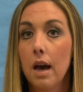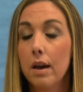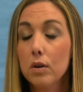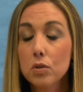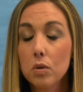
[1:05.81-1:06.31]

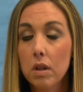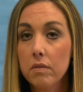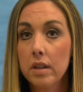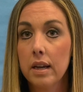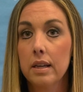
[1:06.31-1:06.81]
I also
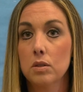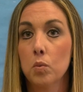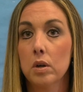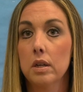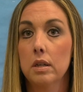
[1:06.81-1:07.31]
love that I get to
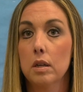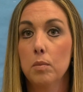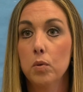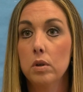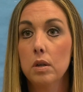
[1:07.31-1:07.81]
work in a
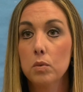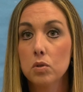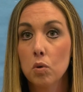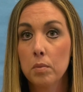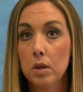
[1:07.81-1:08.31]
community
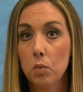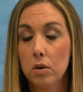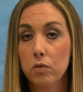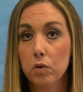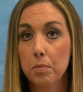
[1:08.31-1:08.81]
with so many
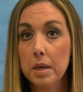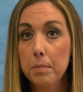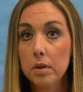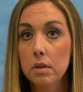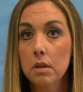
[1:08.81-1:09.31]
wonderful
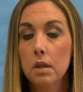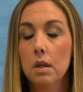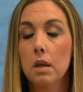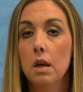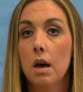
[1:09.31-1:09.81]
people.
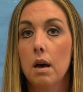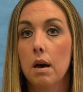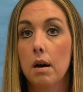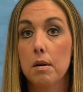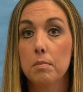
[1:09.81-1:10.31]

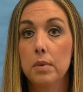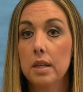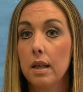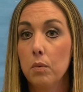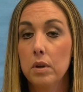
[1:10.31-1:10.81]
Um,
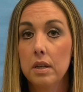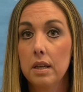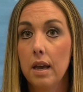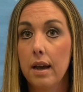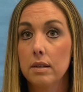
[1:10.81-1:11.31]
Eli
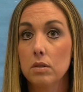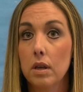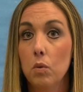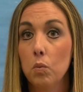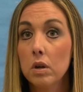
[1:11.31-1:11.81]
Whitney has
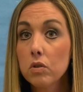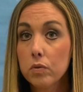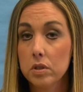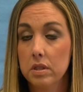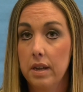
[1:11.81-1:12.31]
a
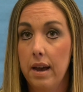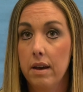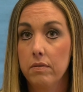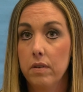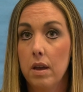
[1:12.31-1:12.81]
wonderful
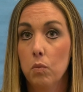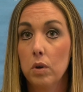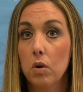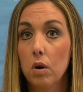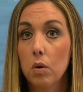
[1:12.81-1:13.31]
staff, and
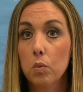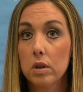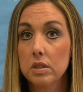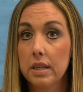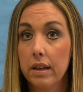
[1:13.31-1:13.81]
we all
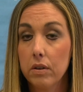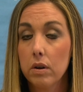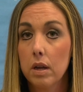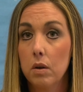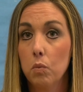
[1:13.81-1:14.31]
work
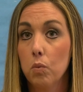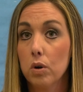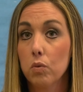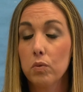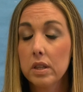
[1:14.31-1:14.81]
together and
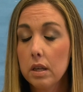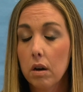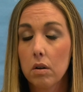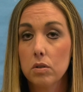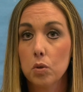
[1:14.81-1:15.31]
work really
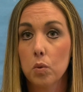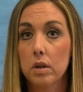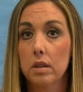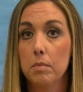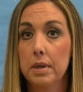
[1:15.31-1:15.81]
hard to
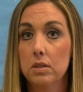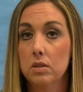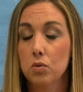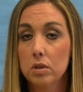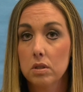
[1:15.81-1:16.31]
work in the
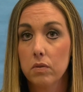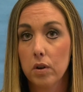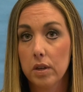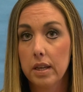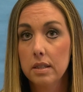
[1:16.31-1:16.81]
best interest of
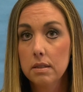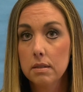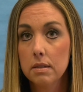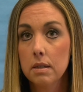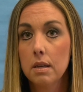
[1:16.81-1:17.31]
our
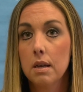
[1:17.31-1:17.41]
kids.